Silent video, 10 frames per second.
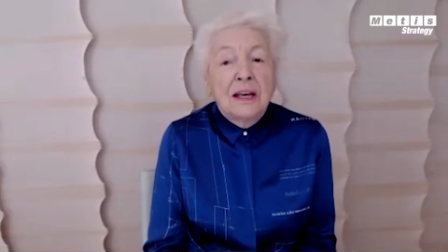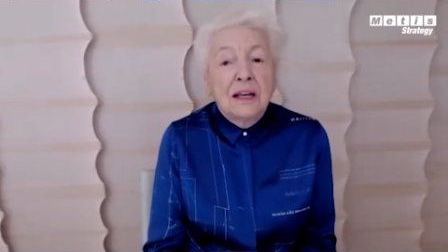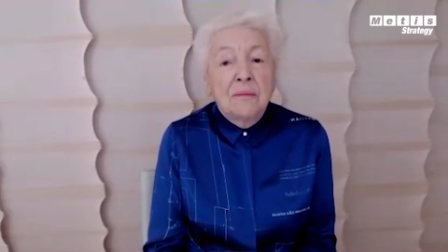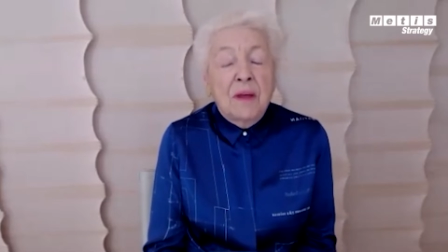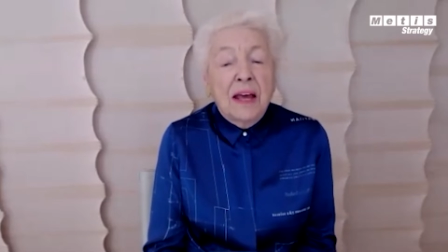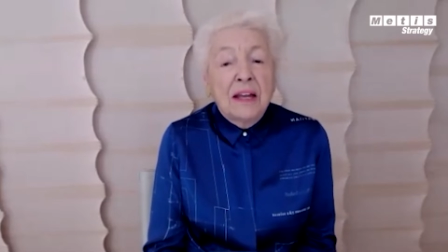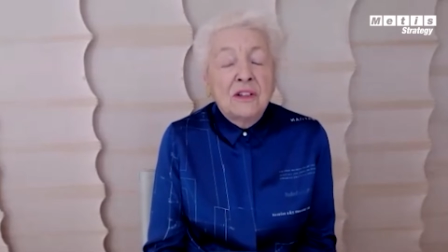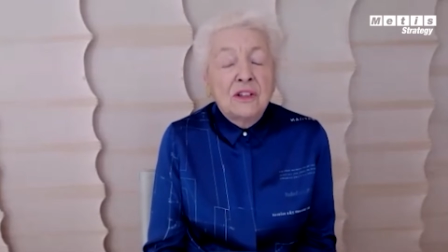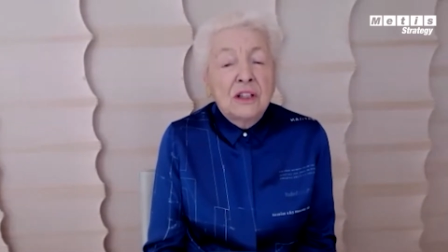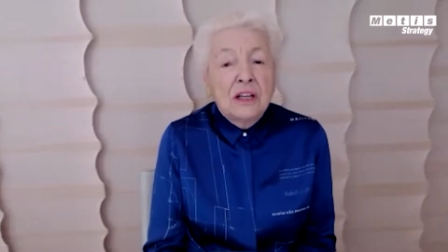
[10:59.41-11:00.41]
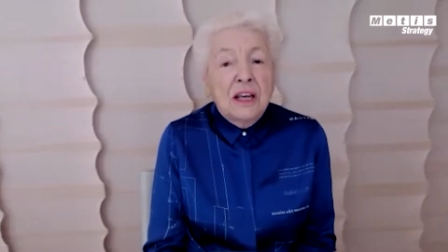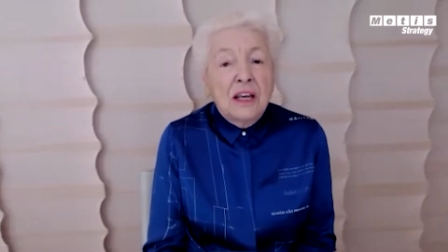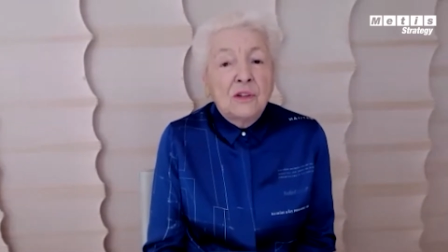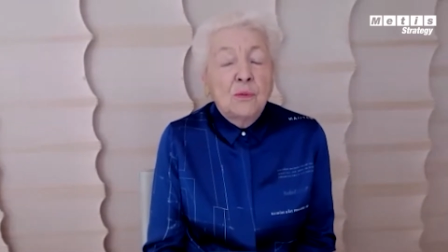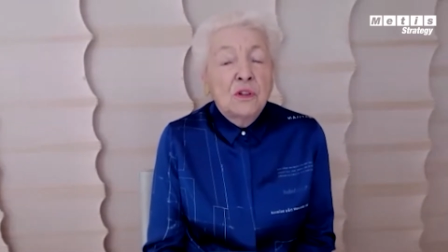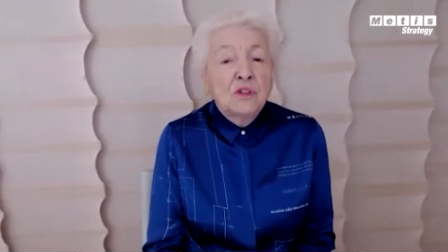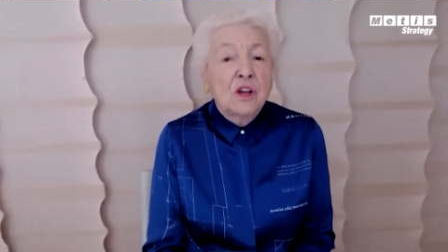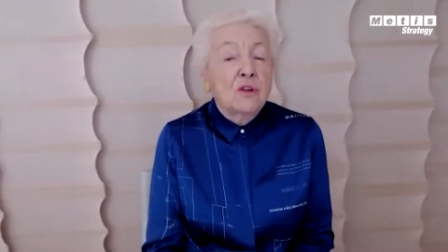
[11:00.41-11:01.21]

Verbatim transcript: Um, and it was a